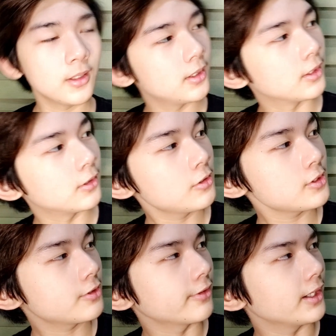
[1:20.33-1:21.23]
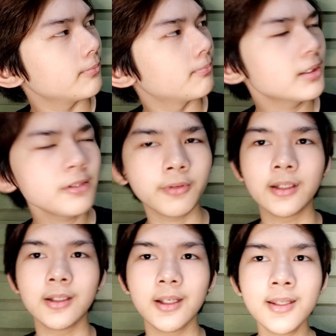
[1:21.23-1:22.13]
It looks great, but wait,
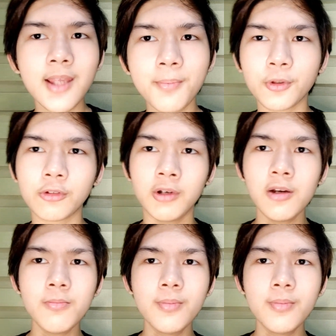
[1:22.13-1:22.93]
is it iPhone 12?